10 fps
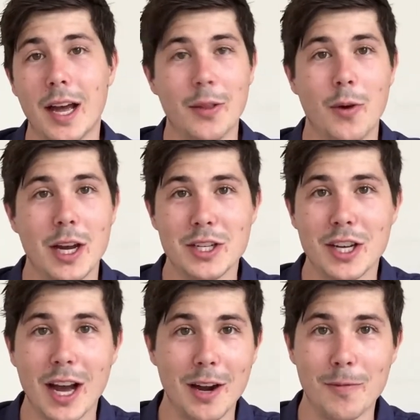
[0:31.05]
otherwise
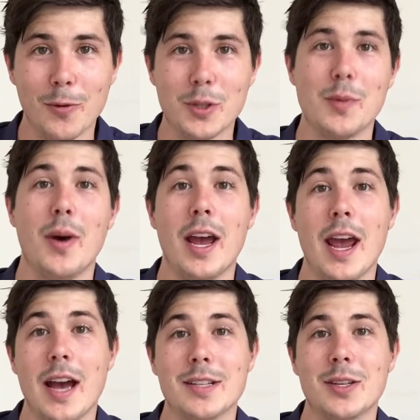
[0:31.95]
you can't afford to buy a
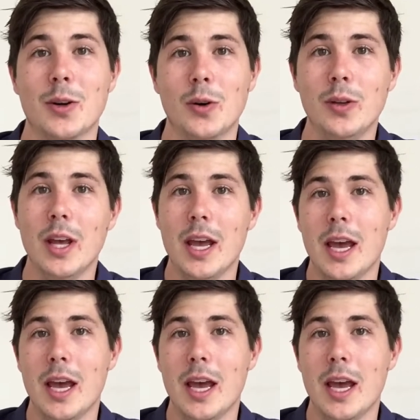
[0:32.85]
house at all.